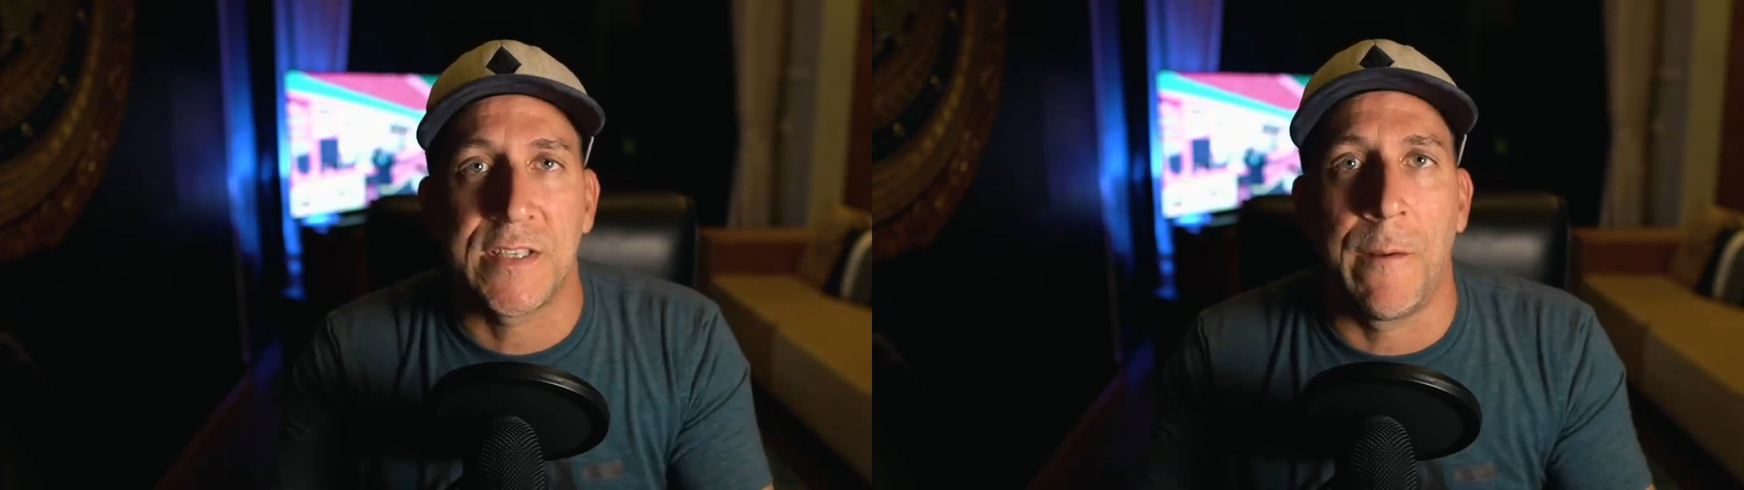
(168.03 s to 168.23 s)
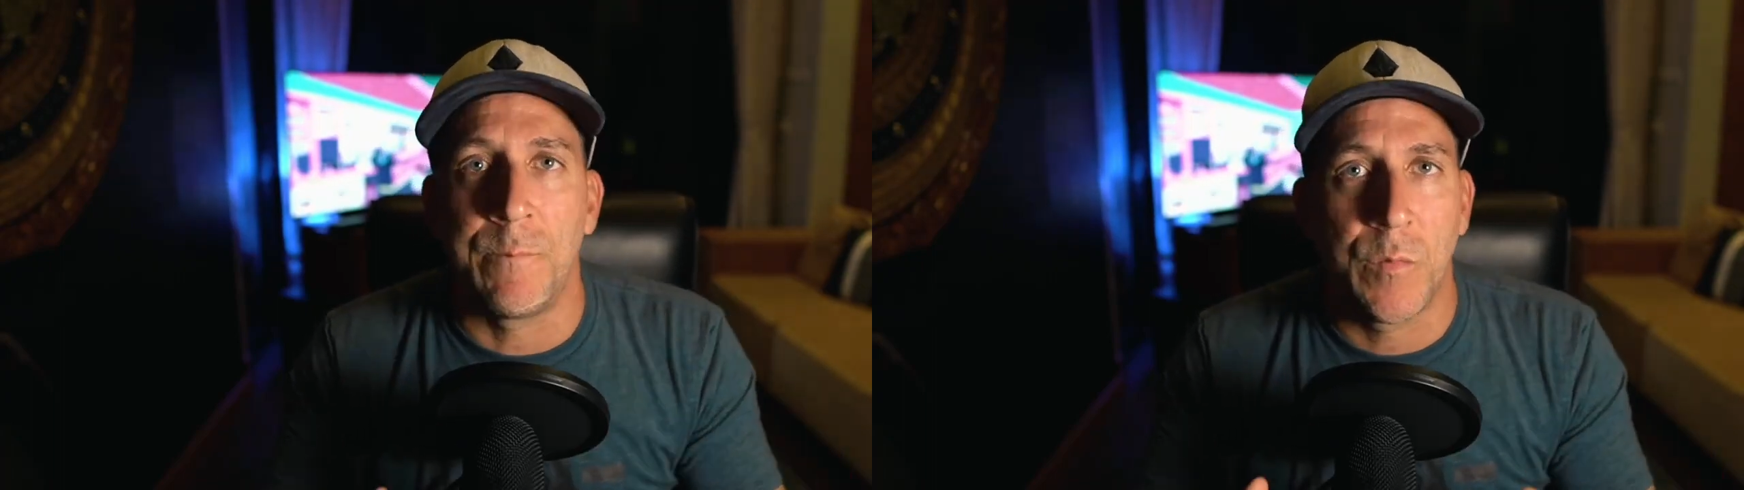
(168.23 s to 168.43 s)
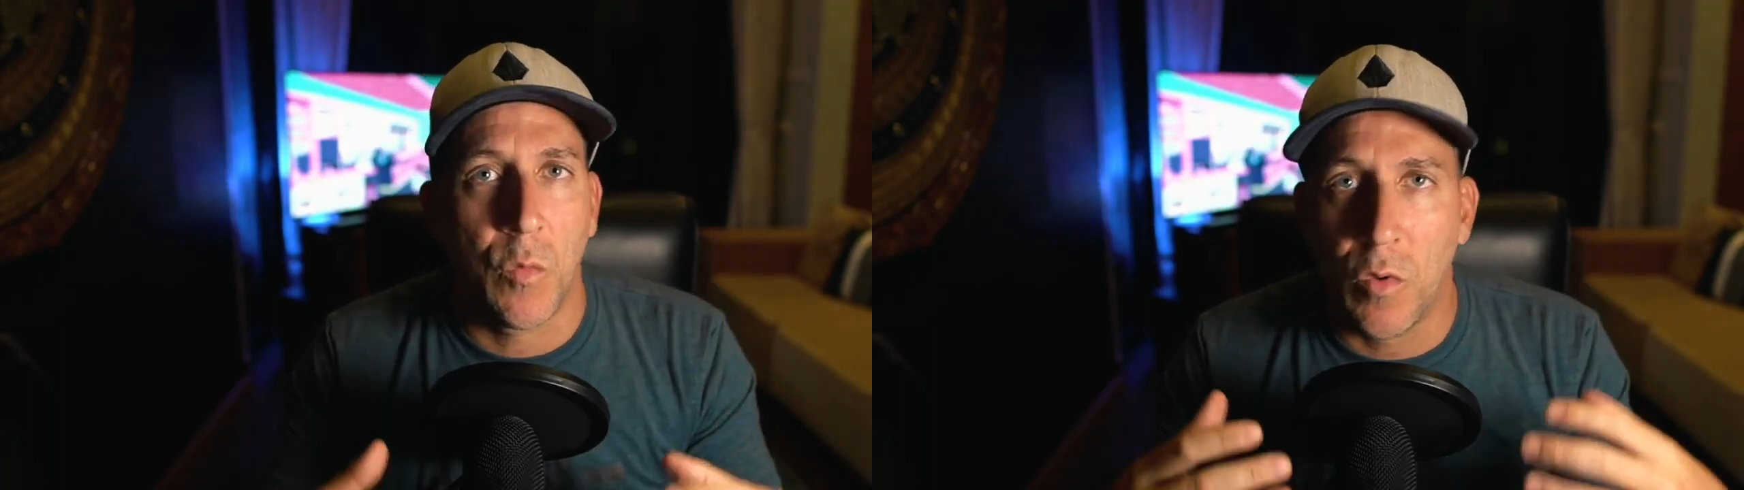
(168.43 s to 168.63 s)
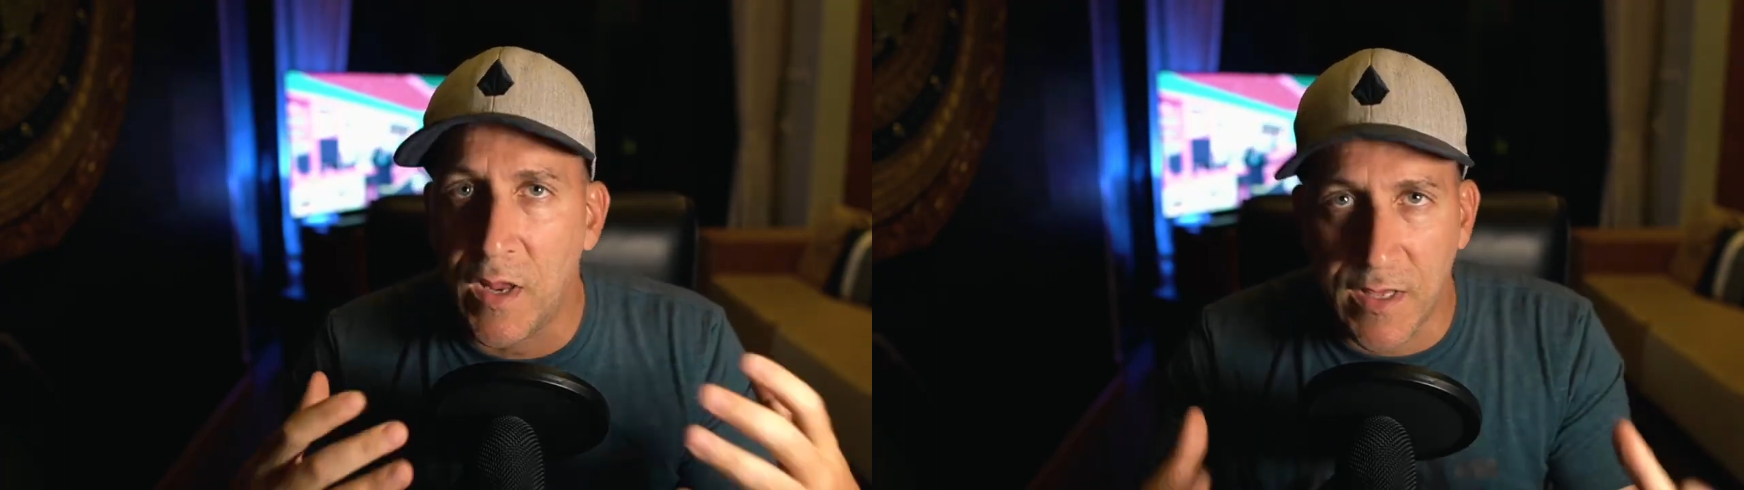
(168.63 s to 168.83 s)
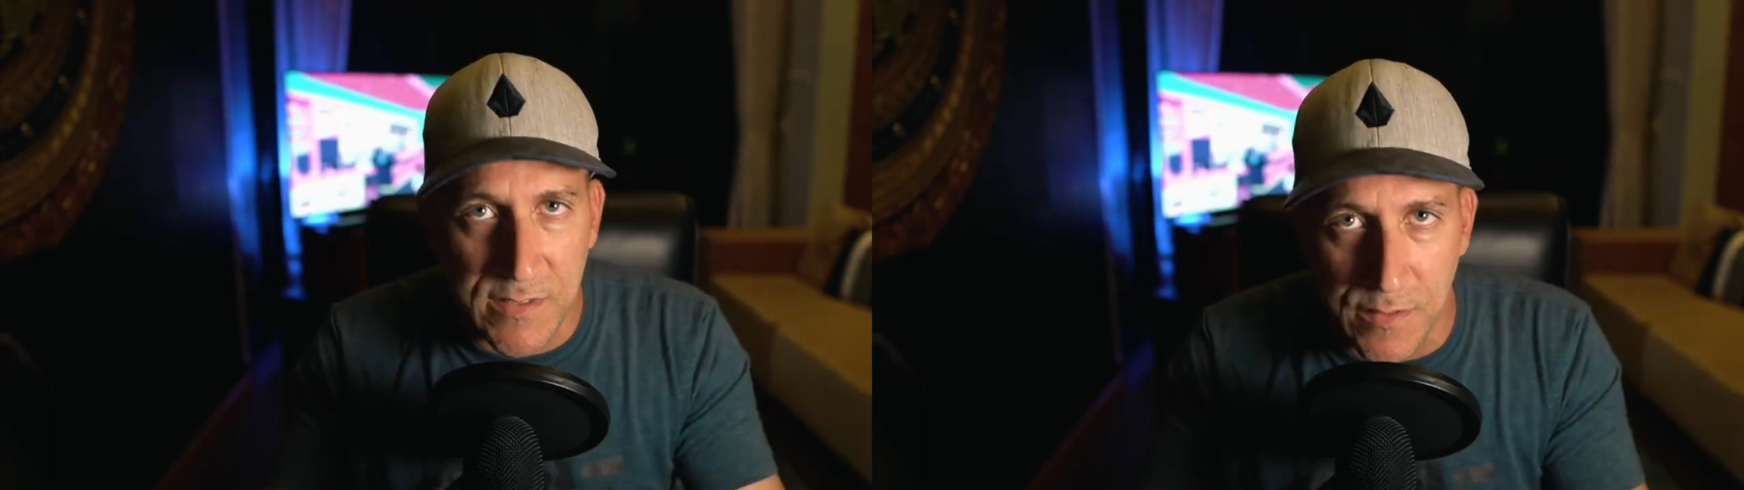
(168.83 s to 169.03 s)
And when
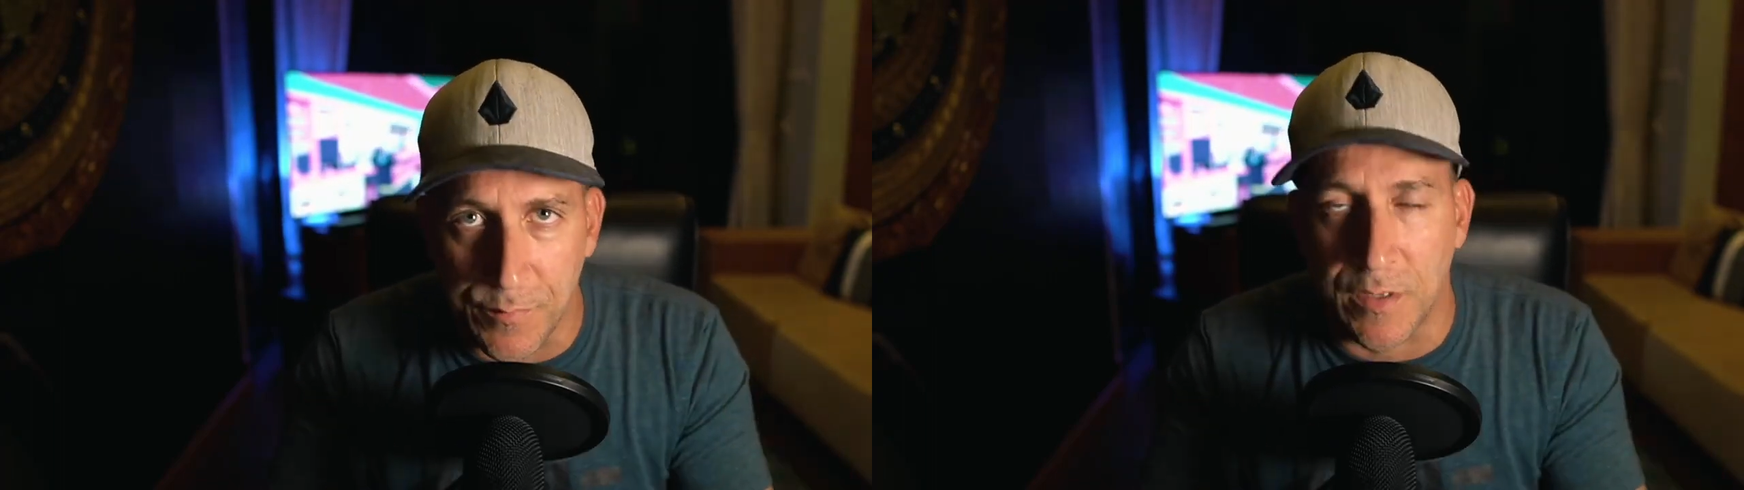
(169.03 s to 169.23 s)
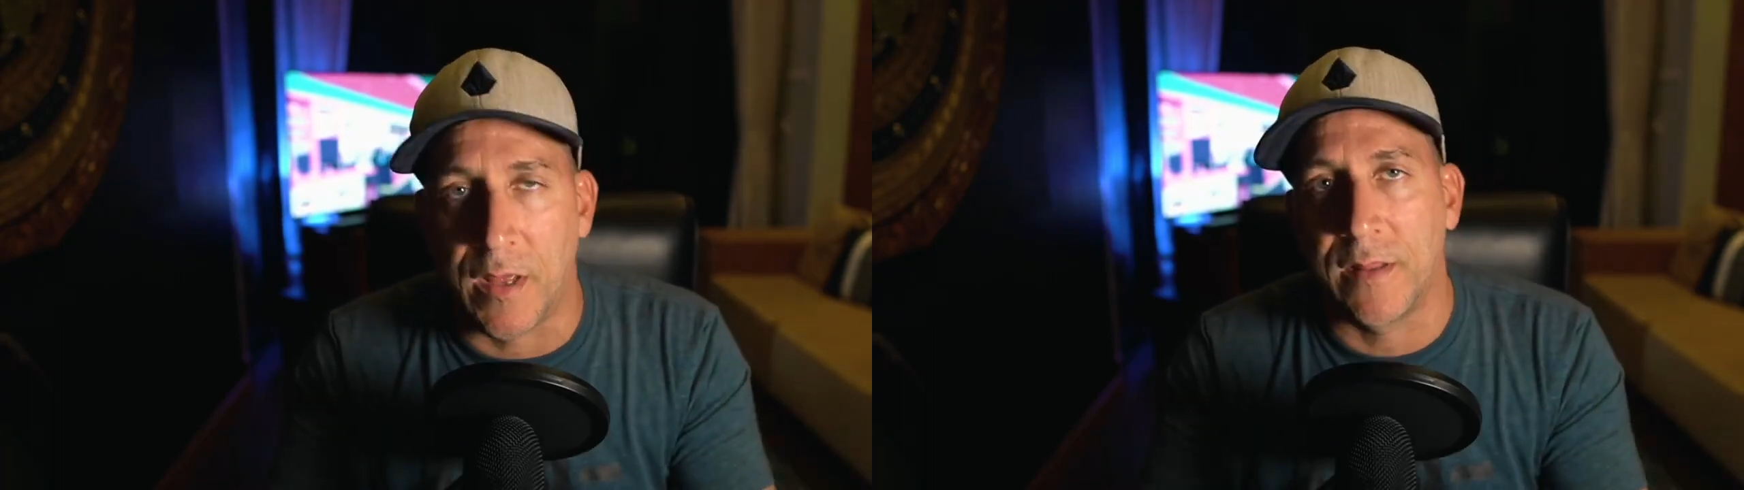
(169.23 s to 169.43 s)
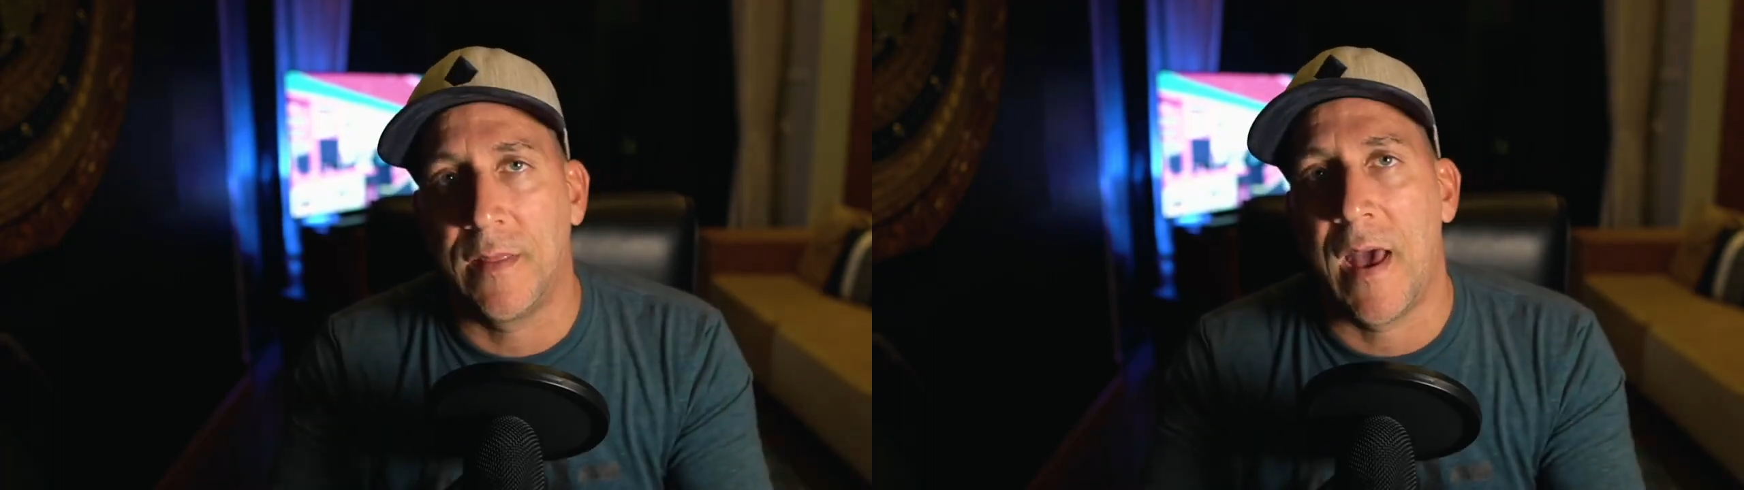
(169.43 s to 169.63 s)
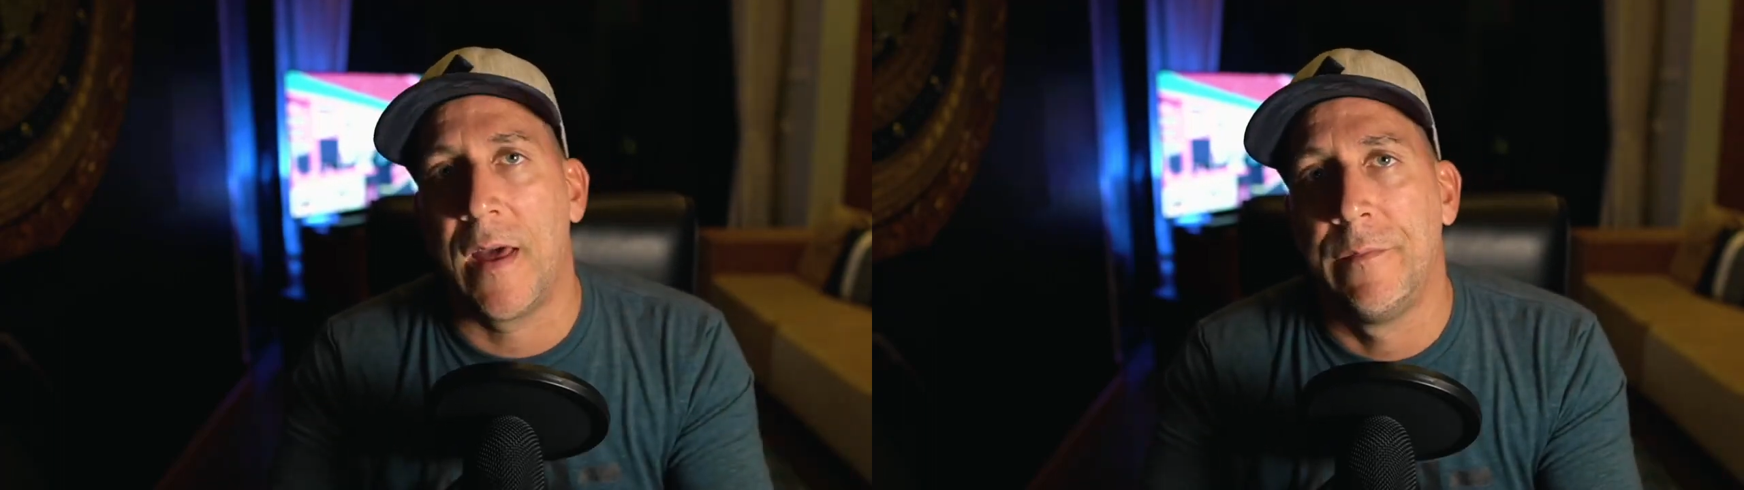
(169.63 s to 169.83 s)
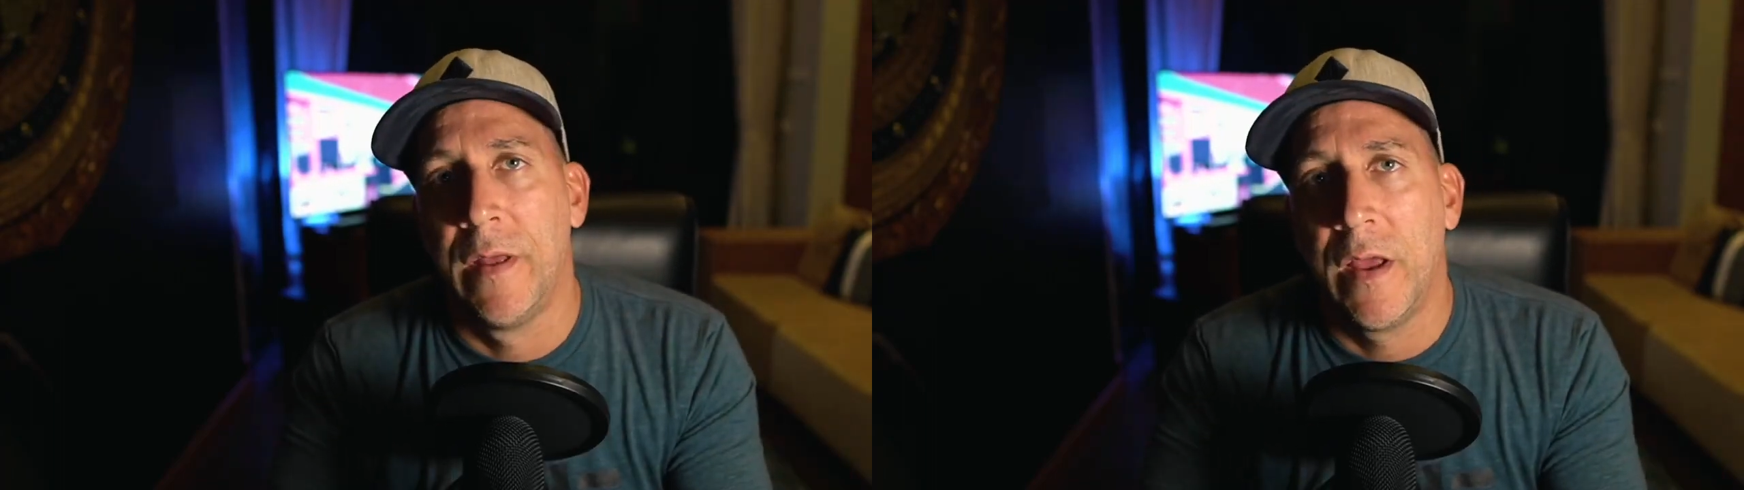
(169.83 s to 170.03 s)
I get something like that,